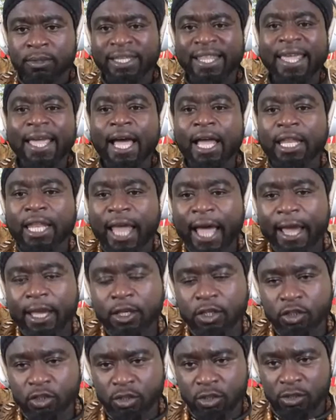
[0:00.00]
They are
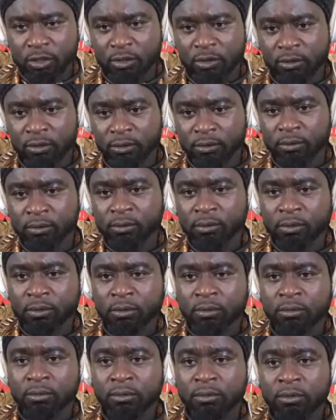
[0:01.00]
lying to you.
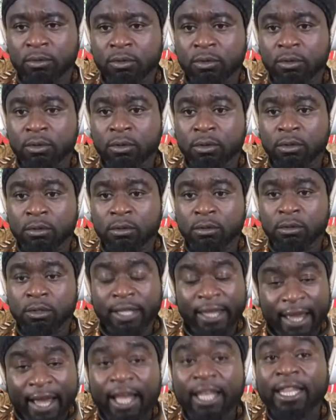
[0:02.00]

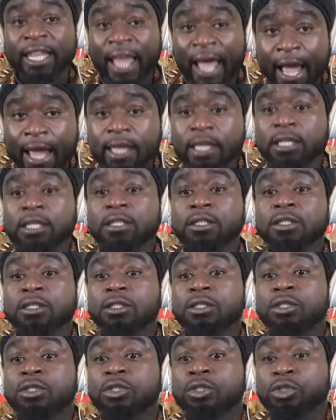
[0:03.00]
They are
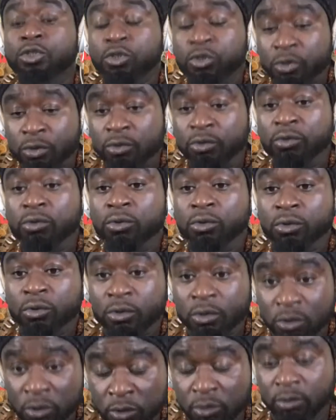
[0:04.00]
lying to
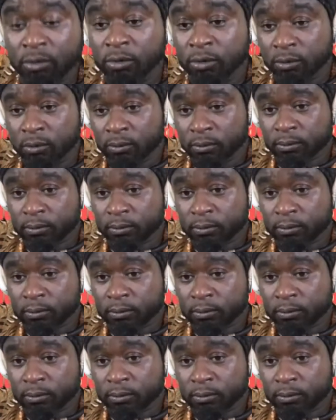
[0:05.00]
you.